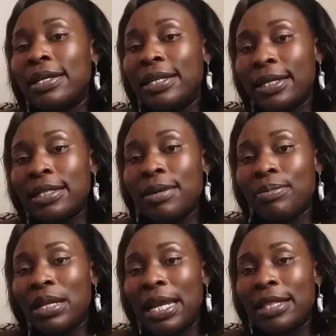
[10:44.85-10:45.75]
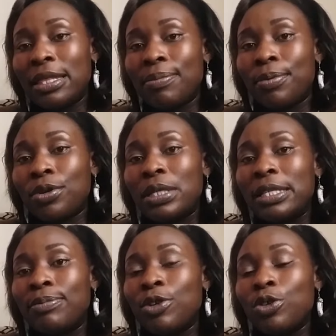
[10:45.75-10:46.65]
Let them learn the
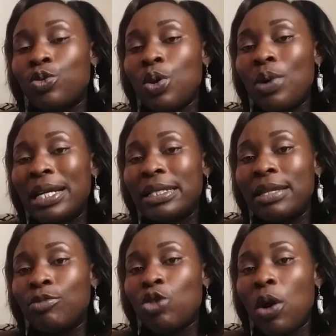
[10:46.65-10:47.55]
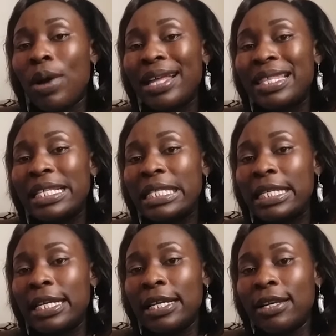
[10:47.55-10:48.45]
process, because we want them to acquire the
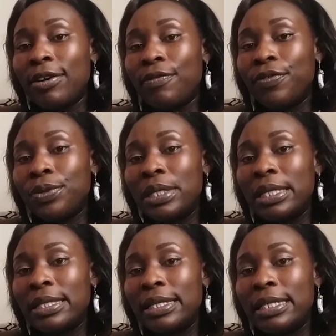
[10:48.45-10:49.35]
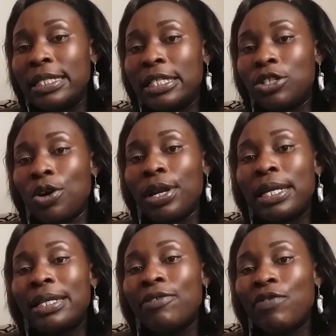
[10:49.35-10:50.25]
skill of using the digital
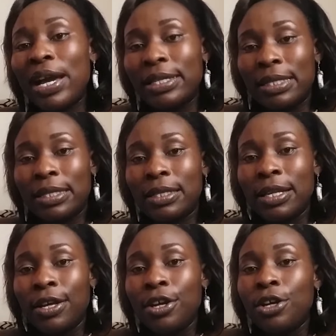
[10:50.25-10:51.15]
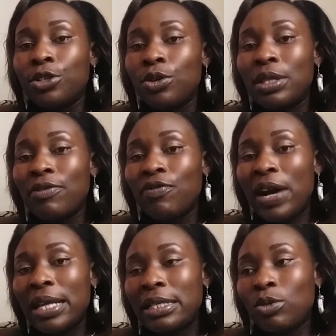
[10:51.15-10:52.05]
devices. So the
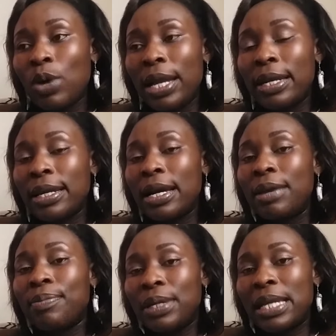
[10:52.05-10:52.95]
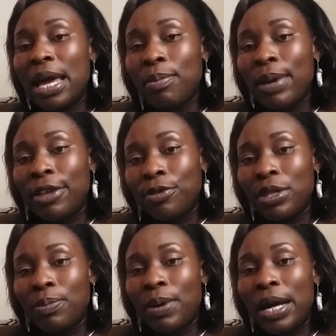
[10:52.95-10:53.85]
first one can be done by you,
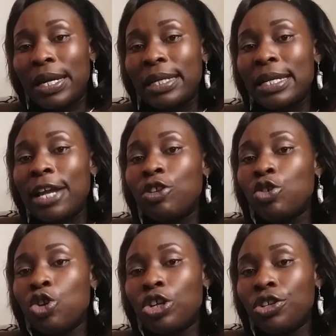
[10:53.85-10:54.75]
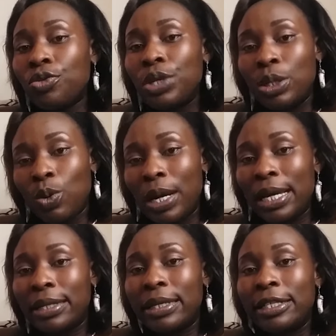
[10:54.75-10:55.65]
the parent, and you don't do it
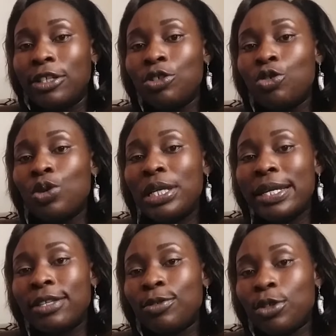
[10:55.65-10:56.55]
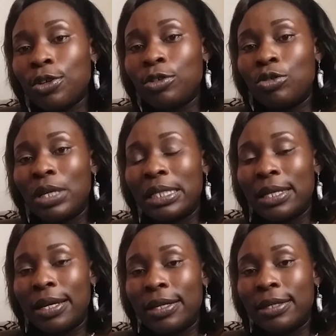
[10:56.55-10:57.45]
quietly. You do it as you talk to your
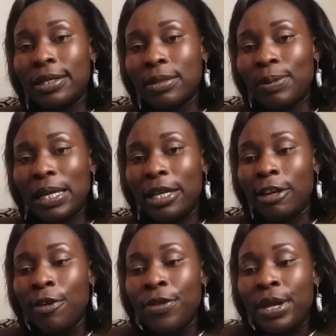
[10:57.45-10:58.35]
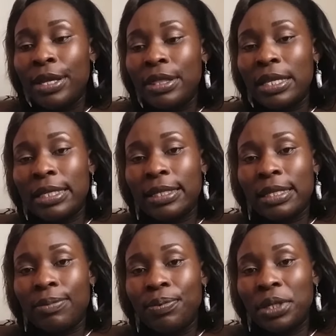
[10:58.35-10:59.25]
child. Explain. This is
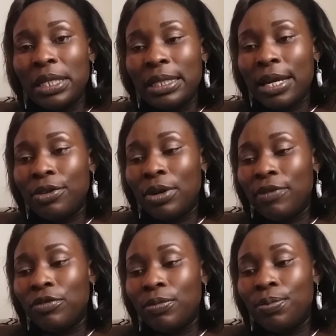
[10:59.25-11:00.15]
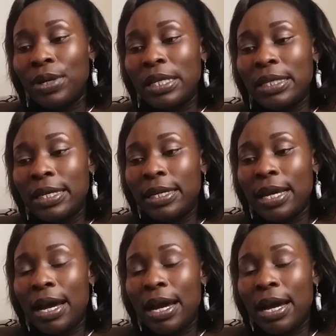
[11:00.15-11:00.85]
the printer. You have to press here.